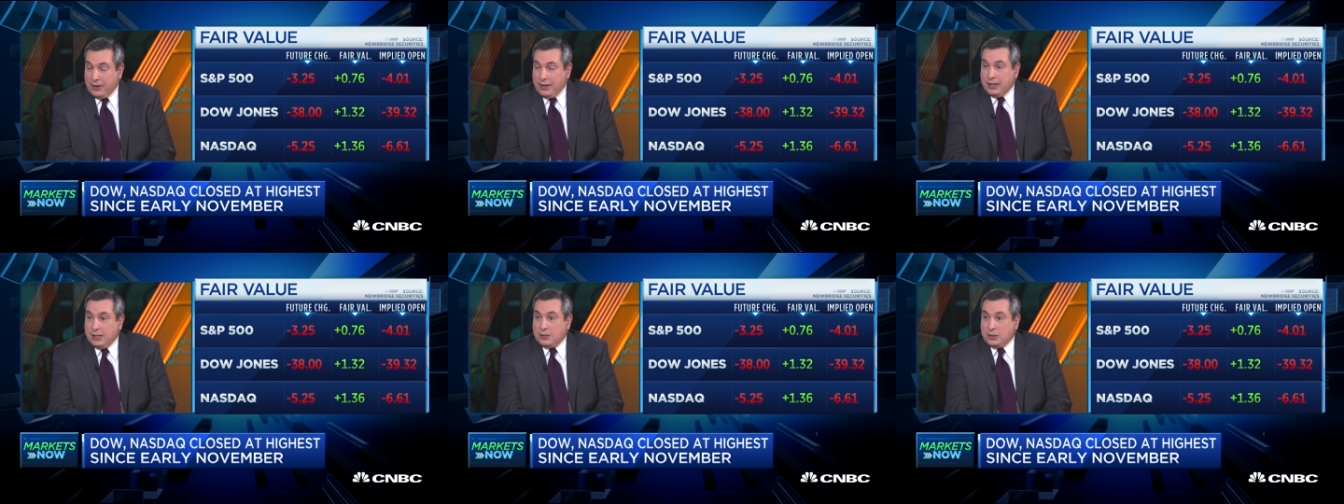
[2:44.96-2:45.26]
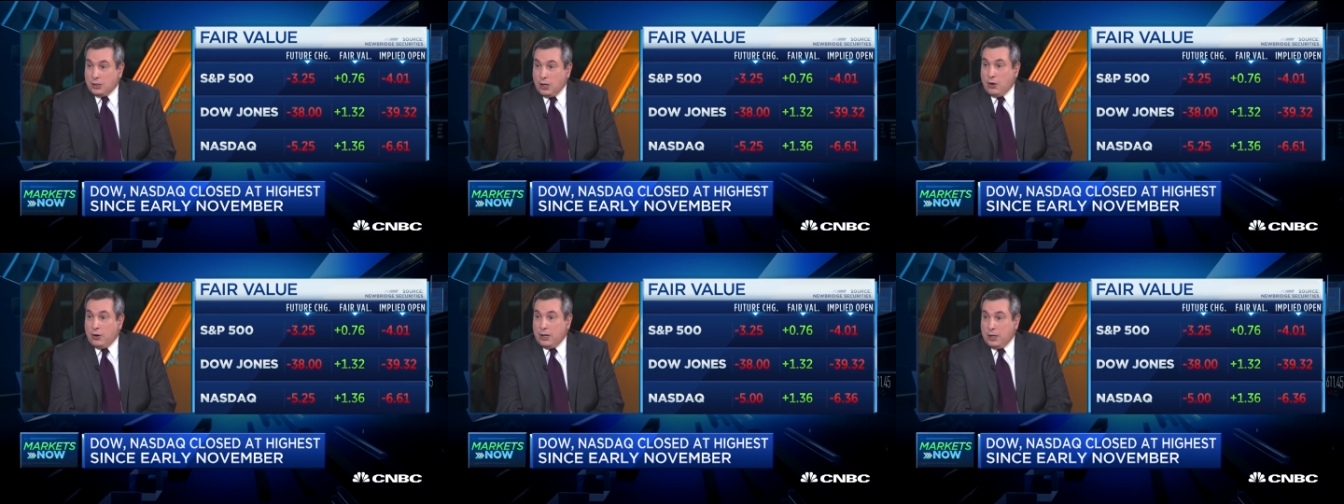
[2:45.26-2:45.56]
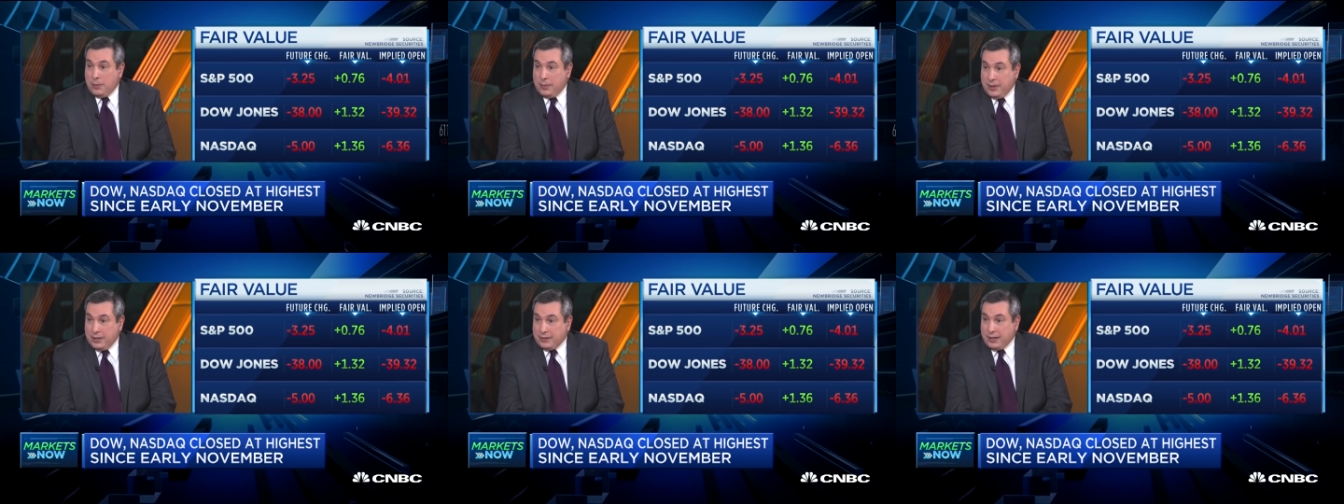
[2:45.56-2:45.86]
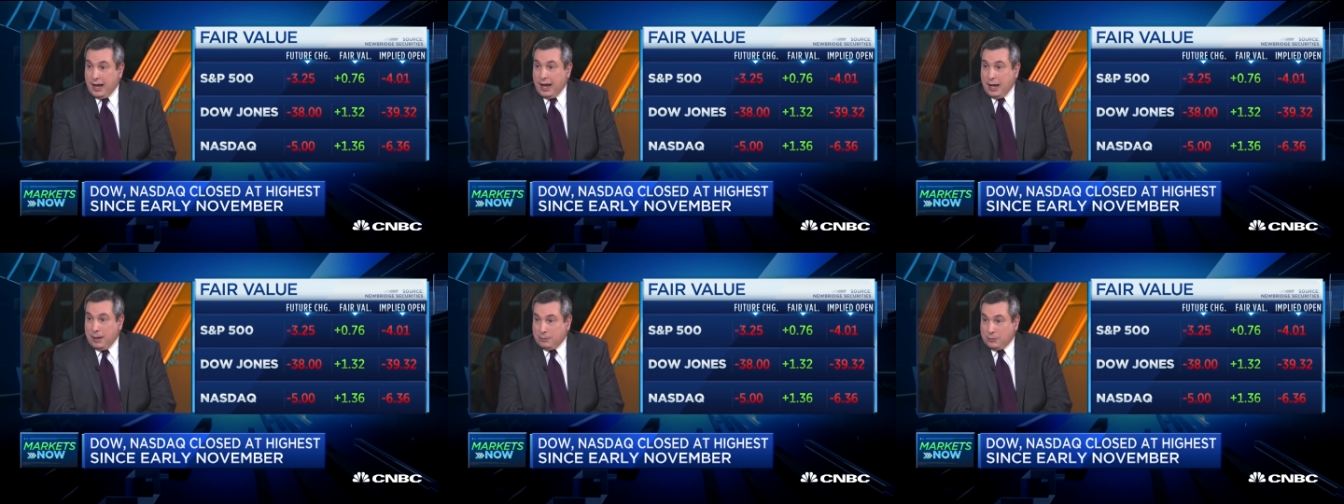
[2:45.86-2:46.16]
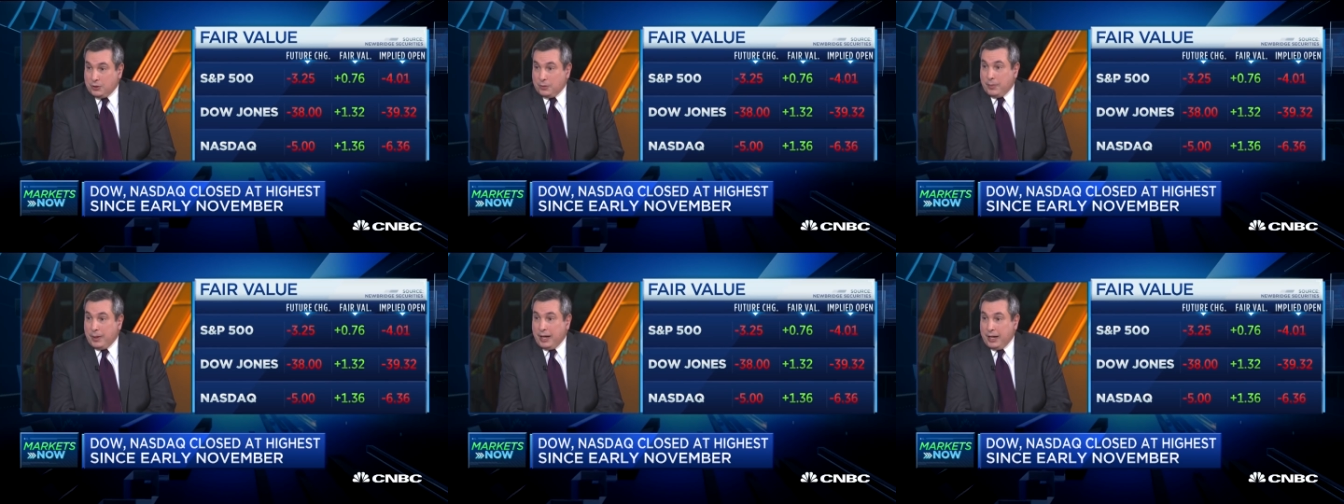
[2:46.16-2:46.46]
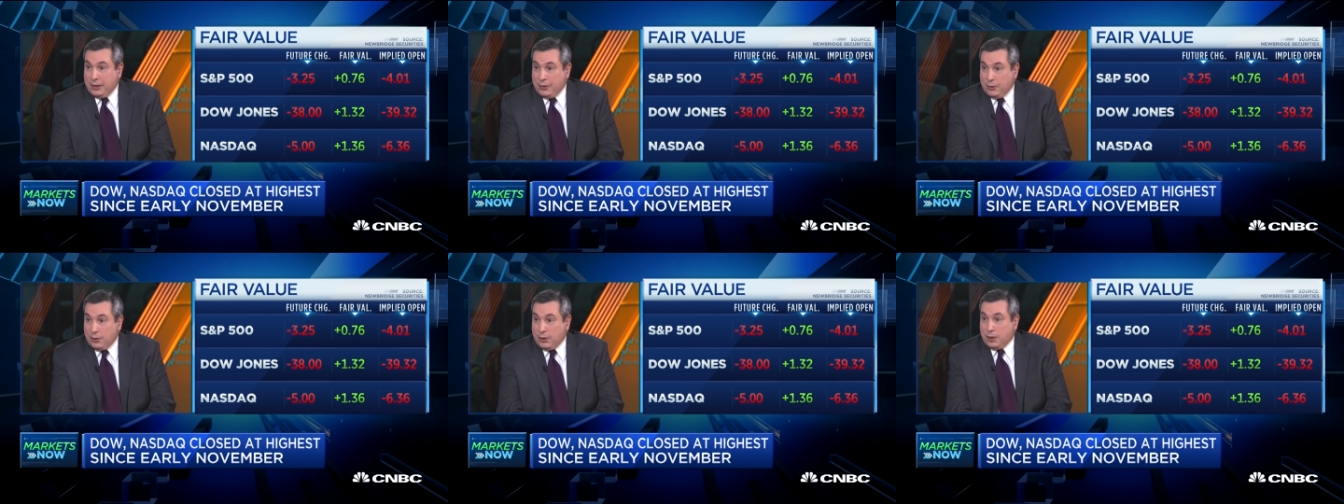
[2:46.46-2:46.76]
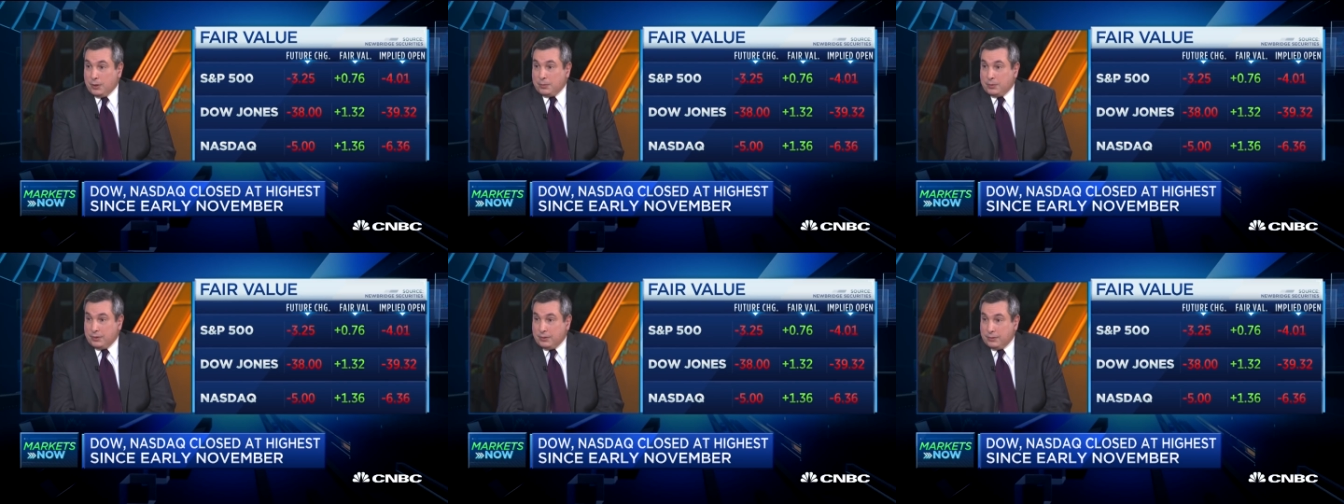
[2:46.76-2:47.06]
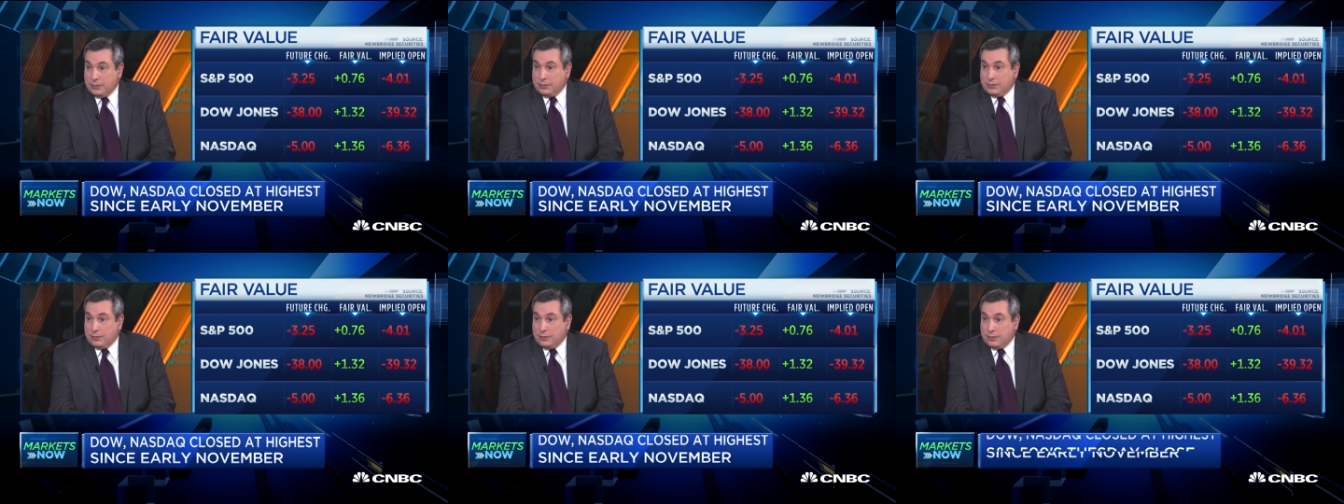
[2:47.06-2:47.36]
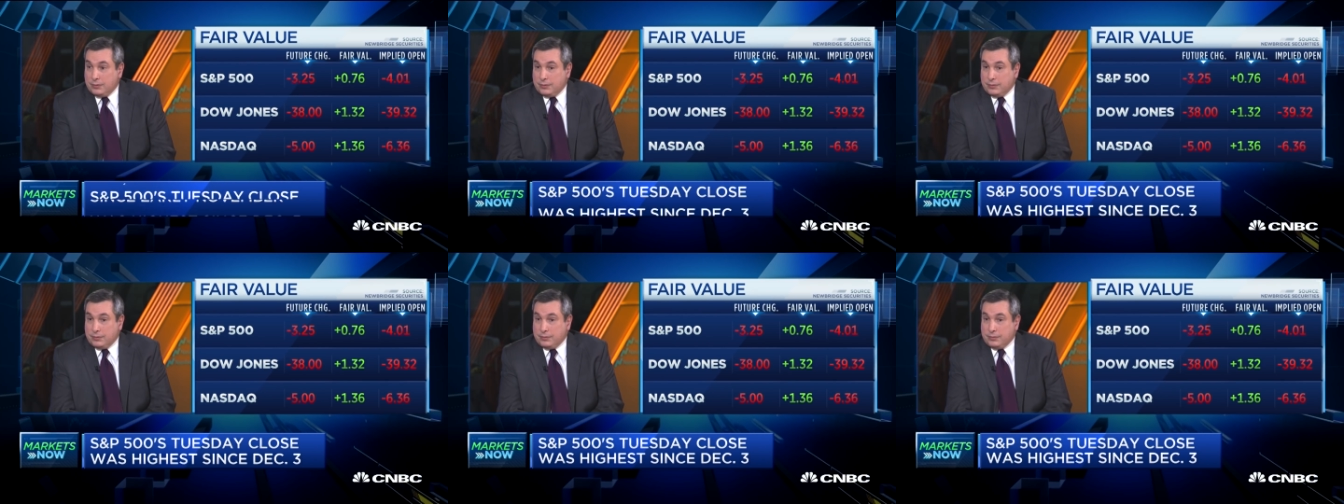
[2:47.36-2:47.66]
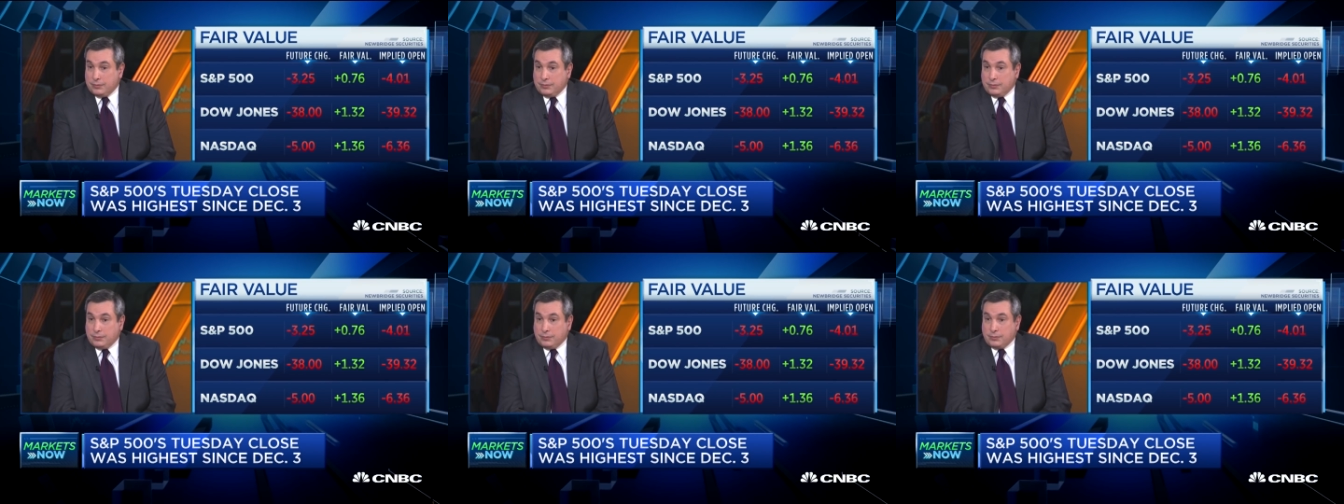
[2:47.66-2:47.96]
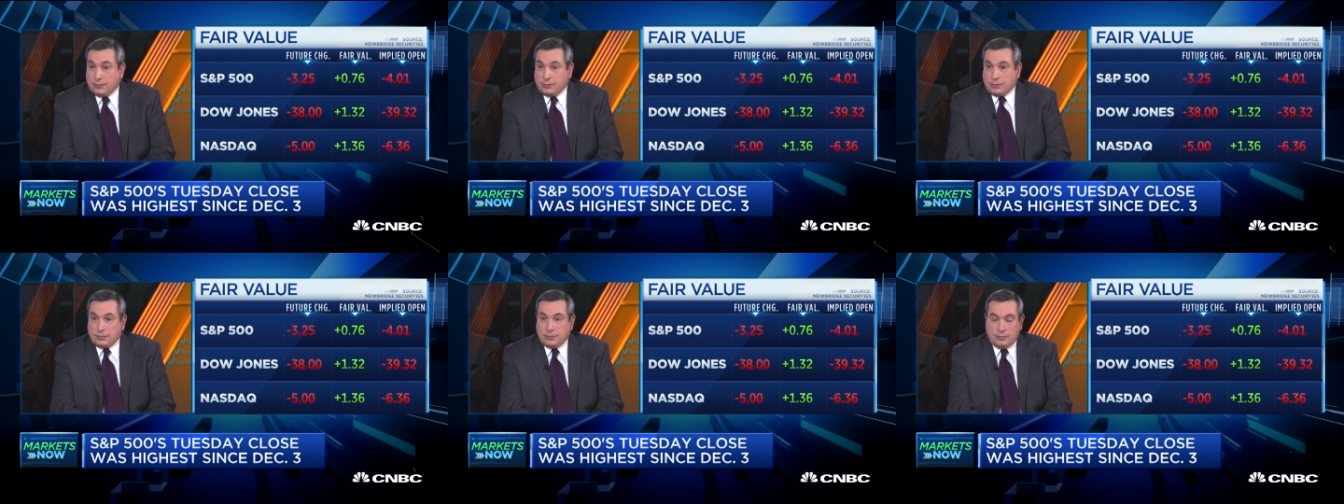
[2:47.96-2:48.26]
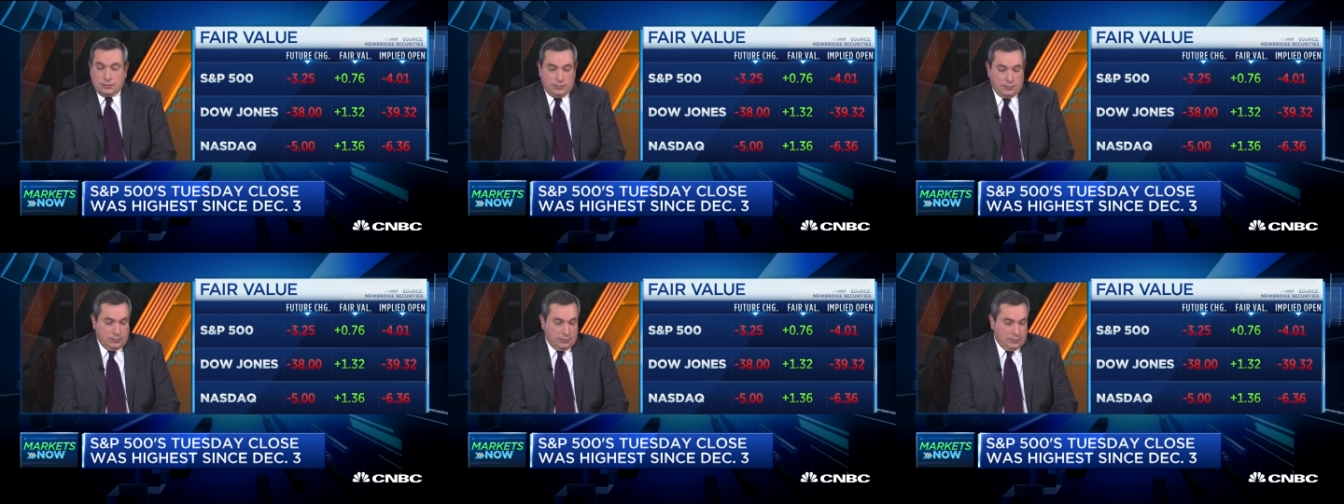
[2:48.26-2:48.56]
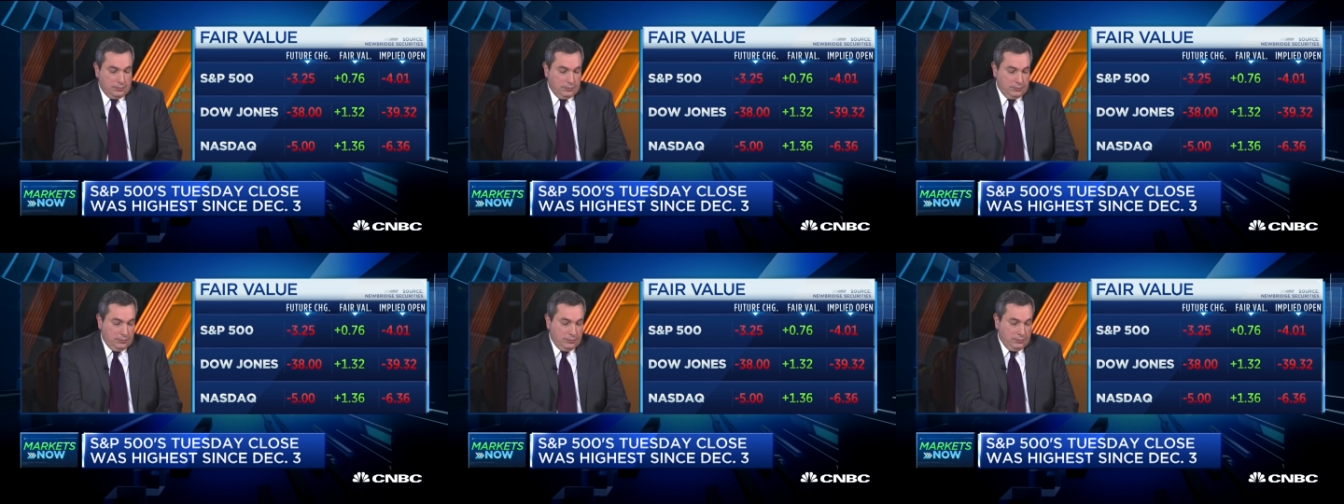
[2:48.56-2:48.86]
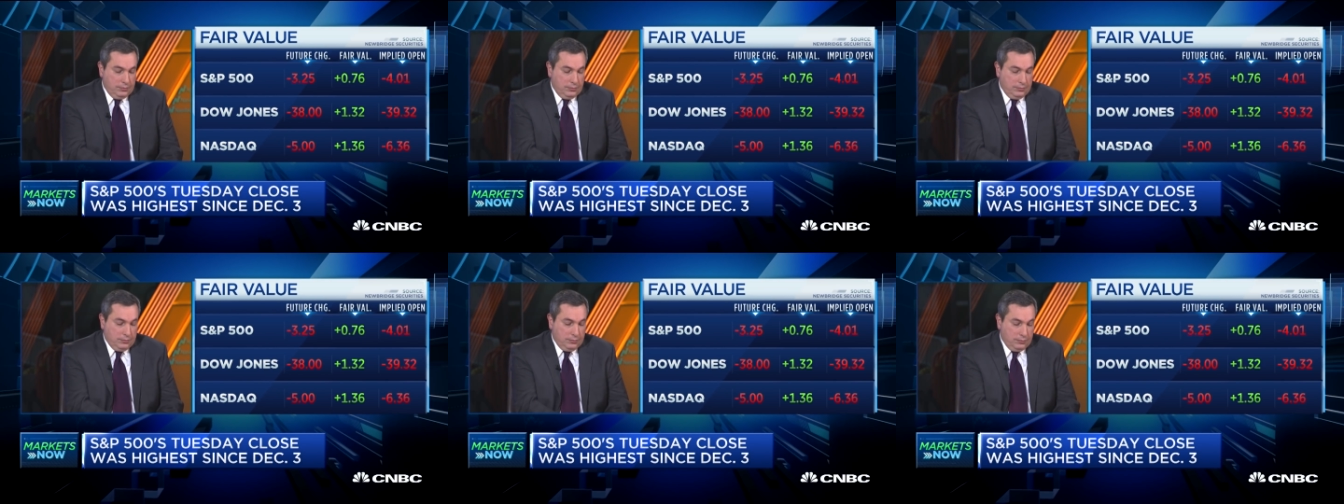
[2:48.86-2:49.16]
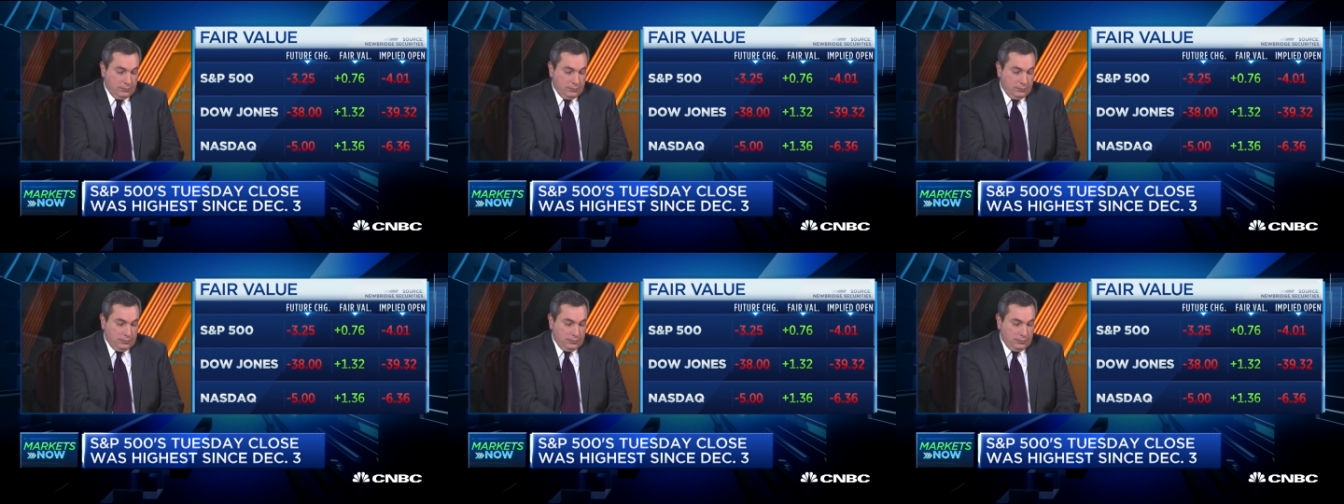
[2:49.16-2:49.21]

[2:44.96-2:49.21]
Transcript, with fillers: is going to be time to buy Europe. Would you buy Europe now? Oh, I would, totally. I mean,